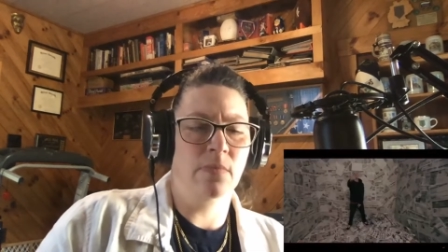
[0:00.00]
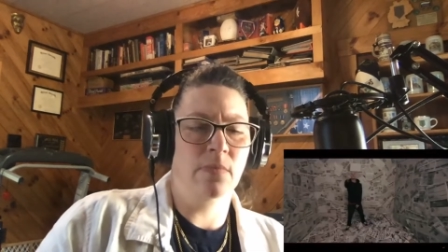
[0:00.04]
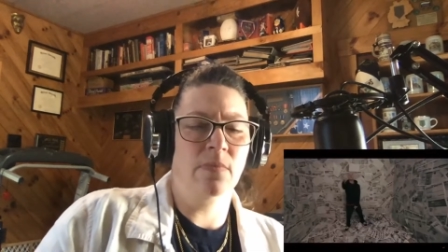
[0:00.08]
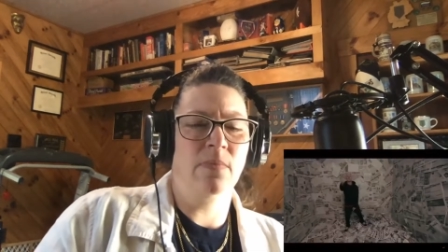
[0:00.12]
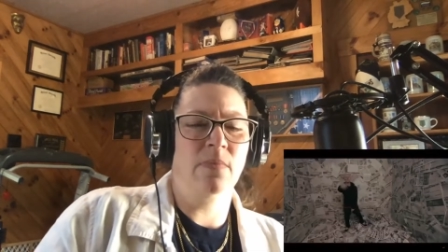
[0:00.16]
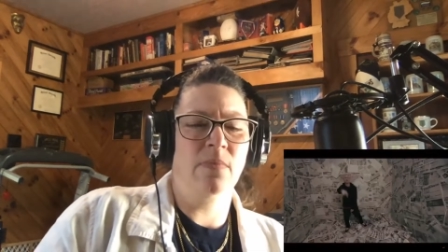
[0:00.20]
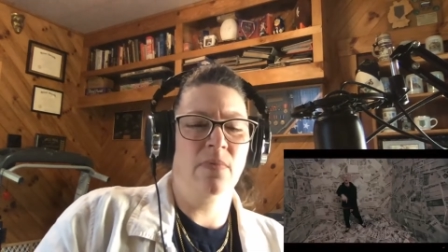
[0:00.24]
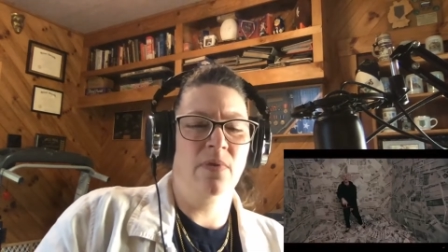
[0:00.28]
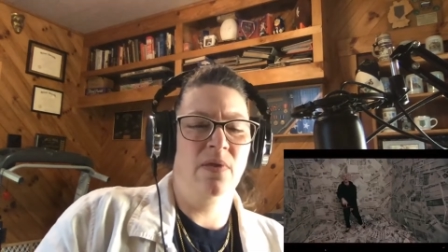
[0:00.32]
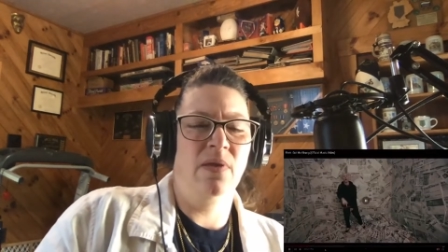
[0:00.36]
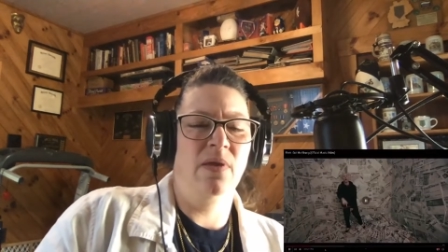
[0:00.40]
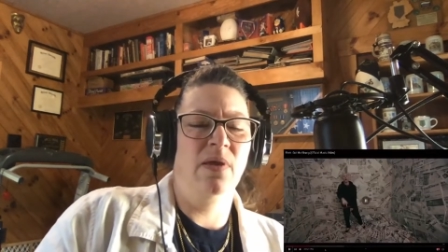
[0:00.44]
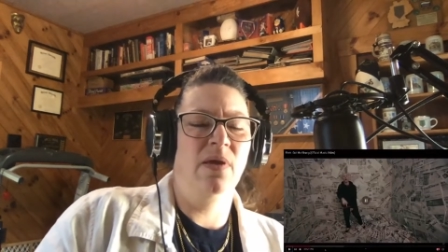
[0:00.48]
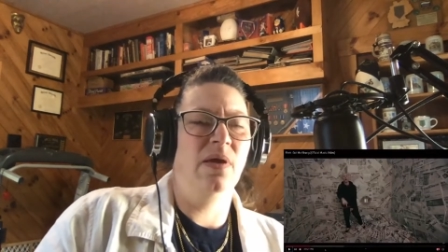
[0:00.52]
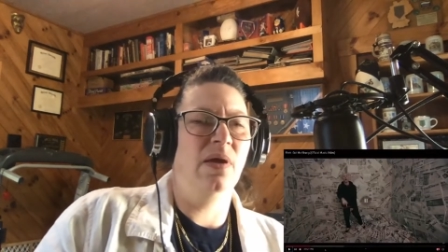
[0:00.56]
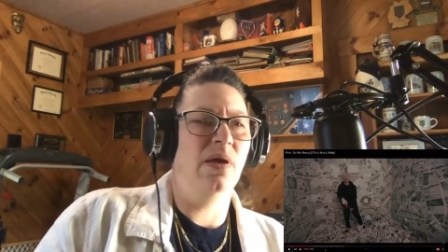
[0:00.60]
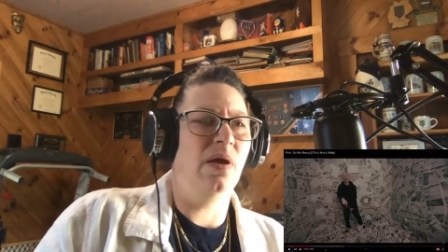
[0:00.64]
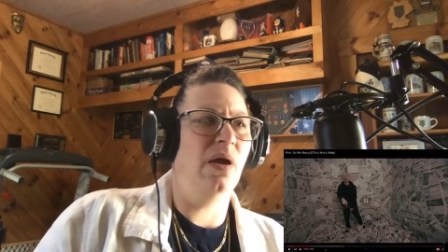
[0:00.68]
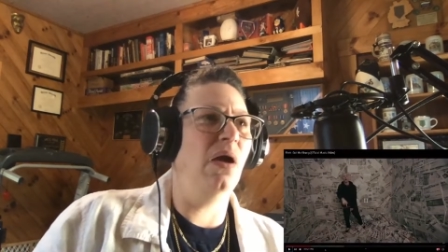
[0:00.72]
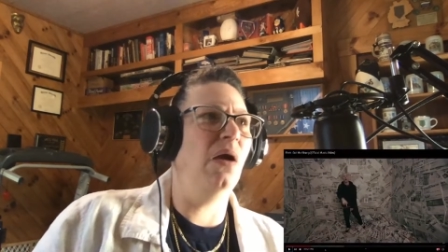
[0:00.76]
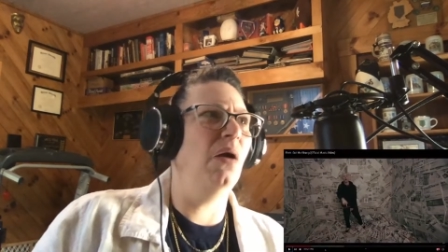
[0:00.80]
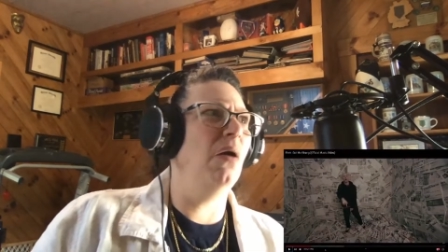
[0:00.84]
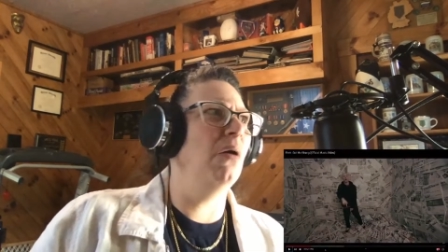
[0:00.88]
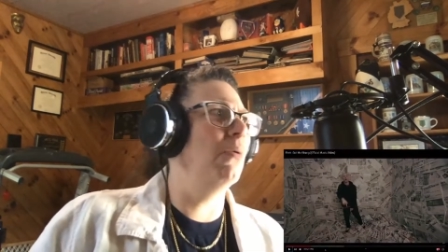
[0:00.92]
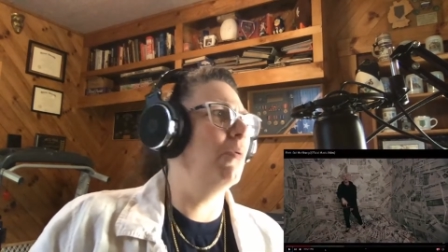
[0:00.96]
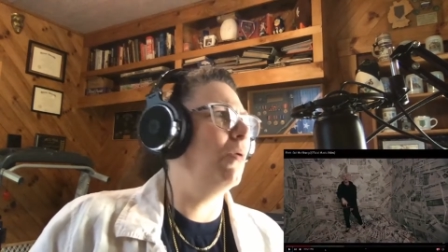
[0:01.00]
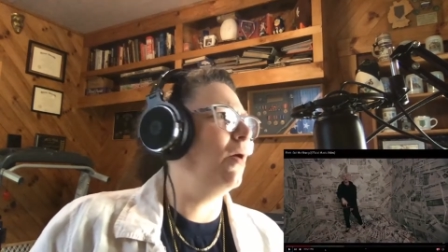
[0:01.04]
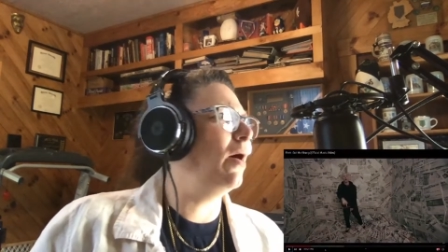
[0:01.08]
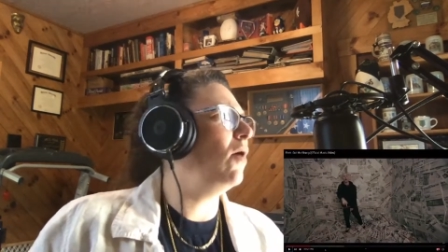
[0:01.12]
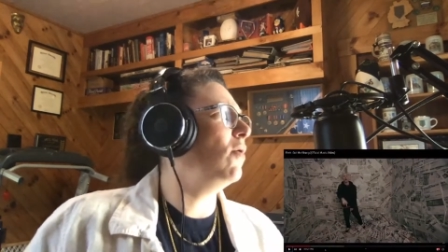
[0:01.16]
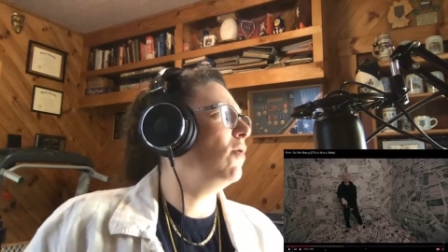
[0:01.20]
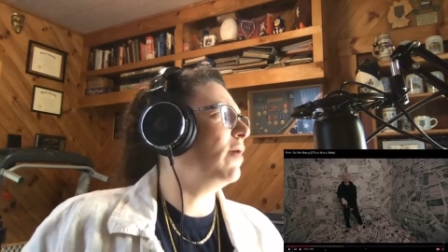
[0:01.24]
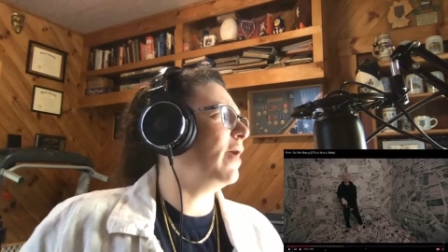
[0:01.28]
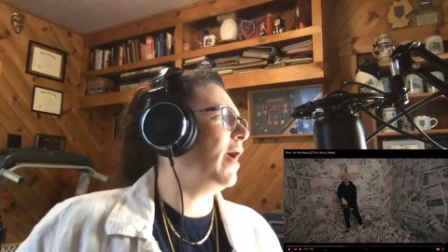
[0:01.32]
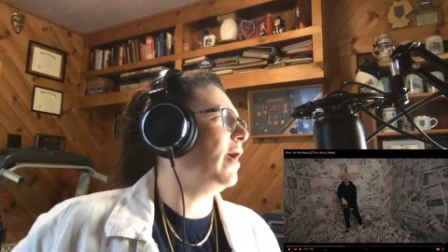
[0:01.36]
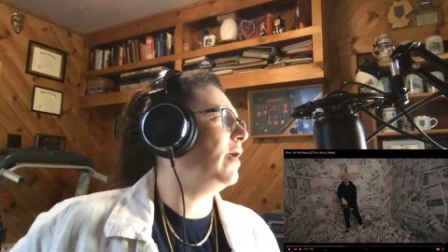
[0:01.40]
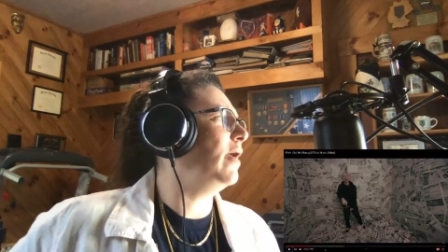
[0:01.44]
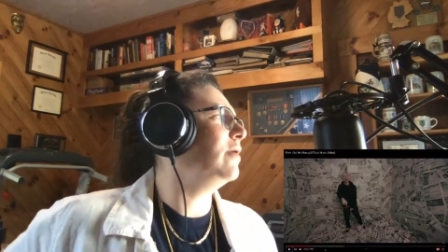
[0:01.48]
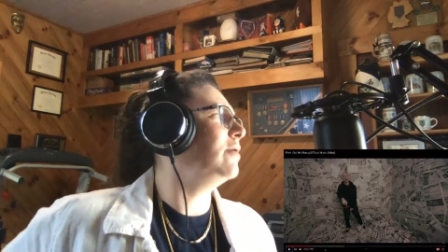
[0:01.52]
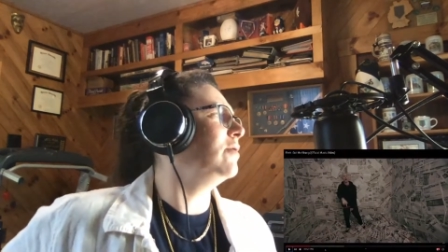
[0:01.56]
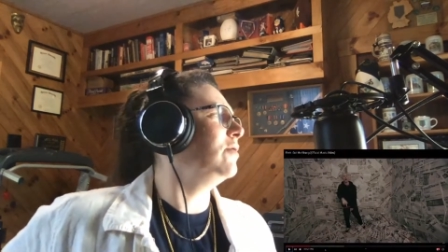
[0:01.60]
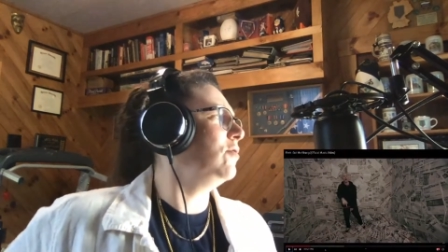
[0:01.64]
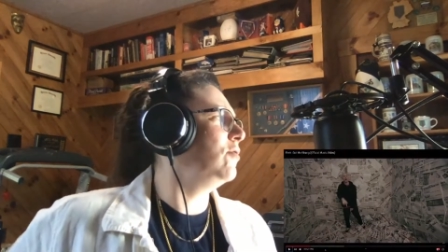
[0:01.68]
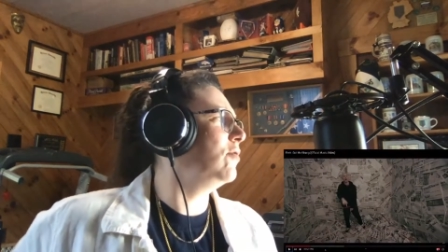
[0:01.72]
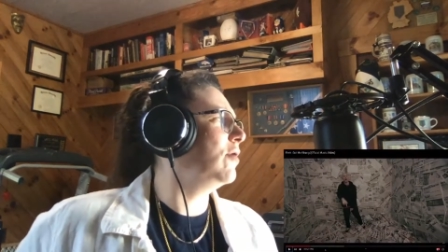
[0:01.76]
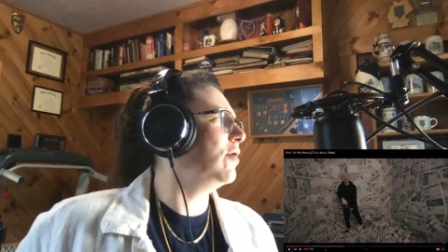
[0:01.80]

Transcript: think y'all. Oh, okay. You